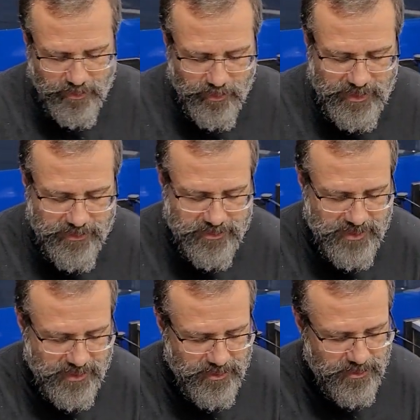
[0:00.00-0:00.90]
Now the
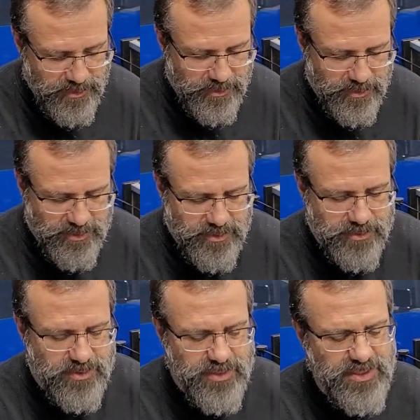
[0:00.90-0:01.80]
second, this is
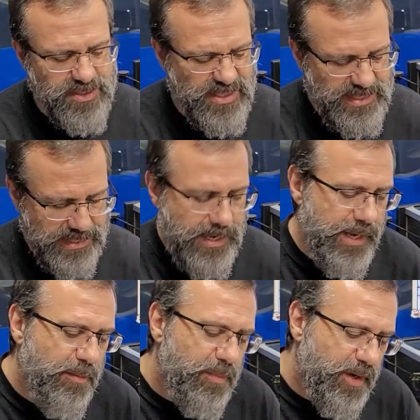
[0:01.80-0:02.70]
a 16
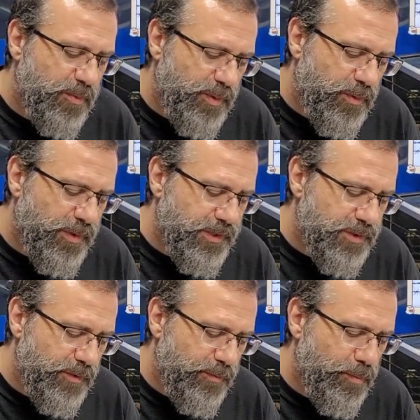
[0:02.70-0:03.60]
amp model. We won't get
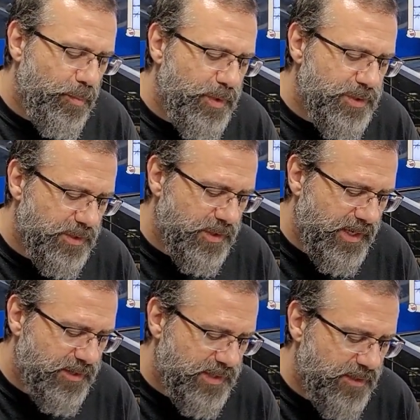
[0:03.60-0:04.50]
too much into that
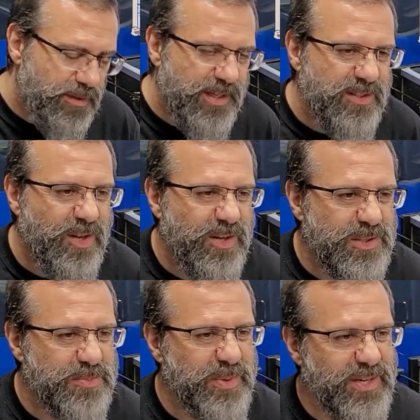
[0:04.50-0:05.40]
because I don't like talking
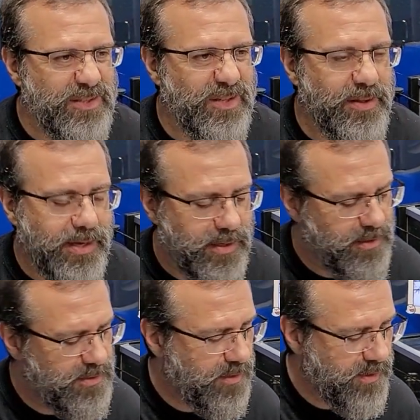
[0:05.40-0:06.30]
specs and all that kind
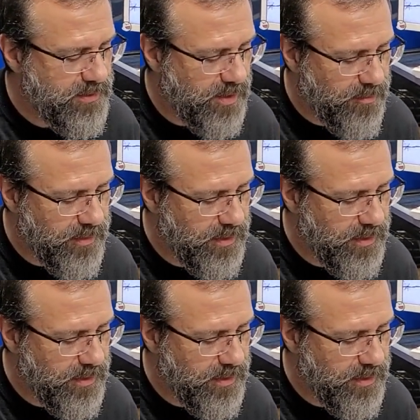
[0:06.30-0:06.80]
of stuff. That's not me.